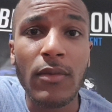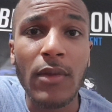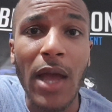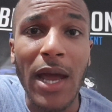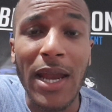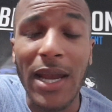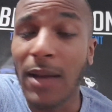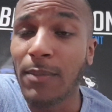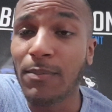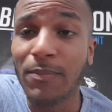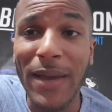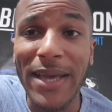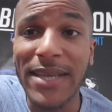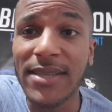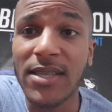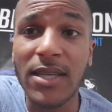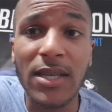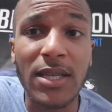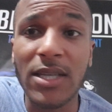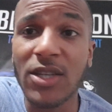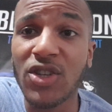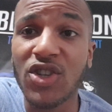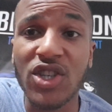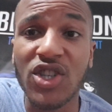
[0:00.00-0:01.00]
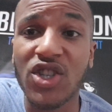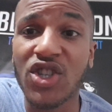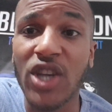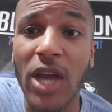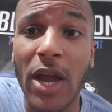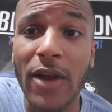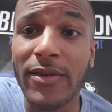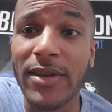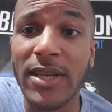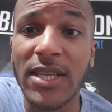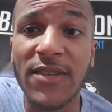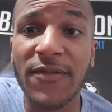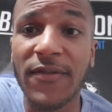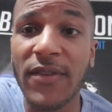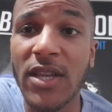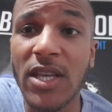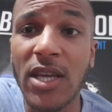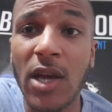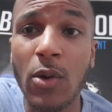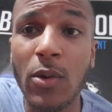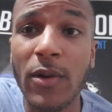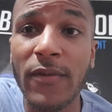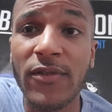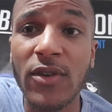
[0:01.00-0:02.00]
And I'm basically just sharing this
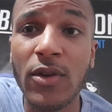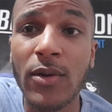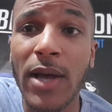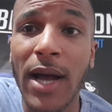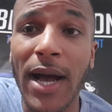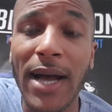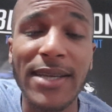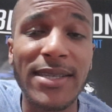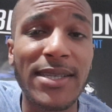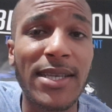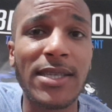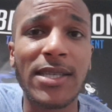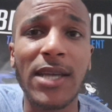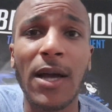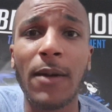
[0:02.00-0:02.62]
video with you guys because